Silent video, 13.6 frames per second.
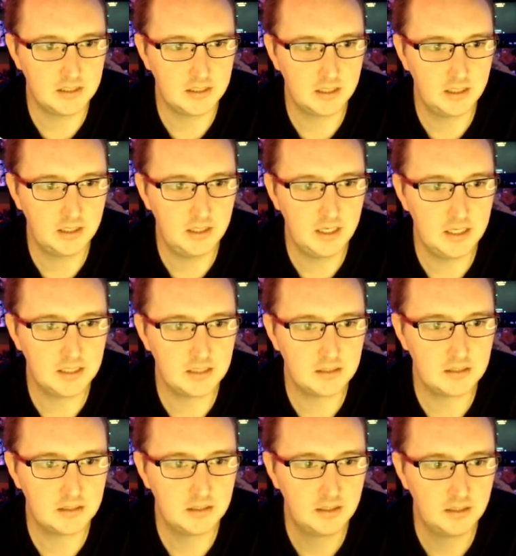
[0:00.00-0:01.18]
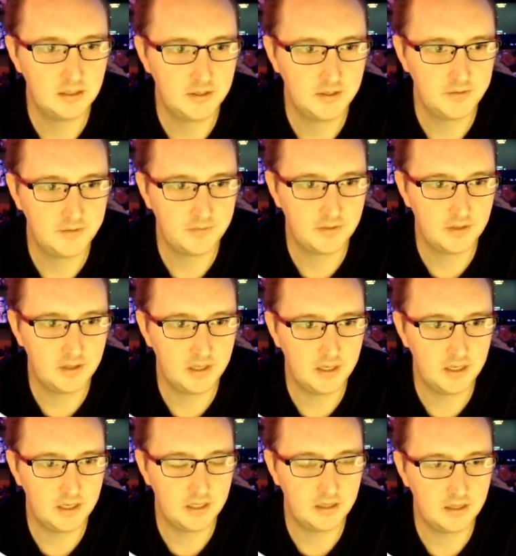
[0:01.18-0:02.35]
yes,
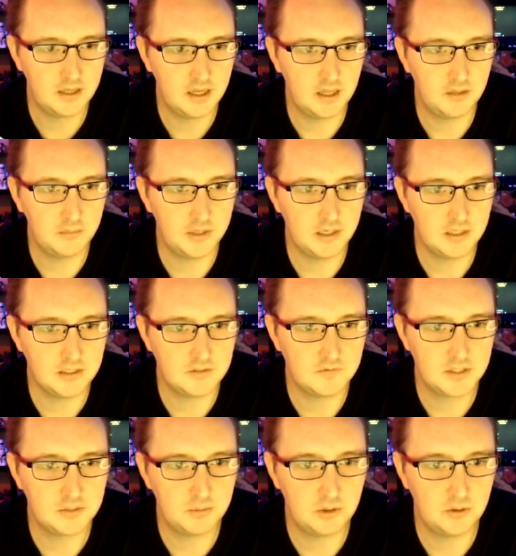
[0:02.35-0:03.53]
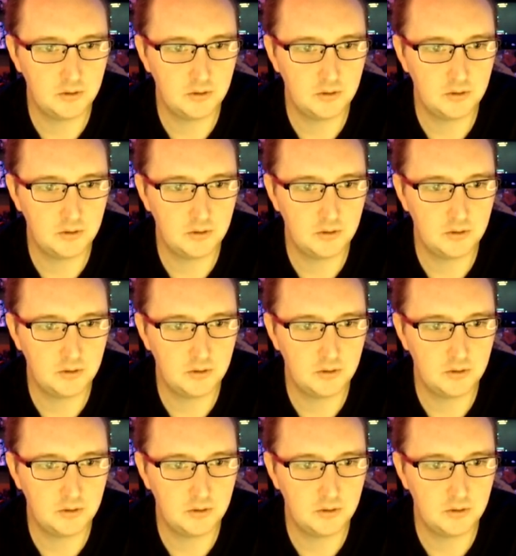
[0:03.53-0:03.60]
then the element is visible,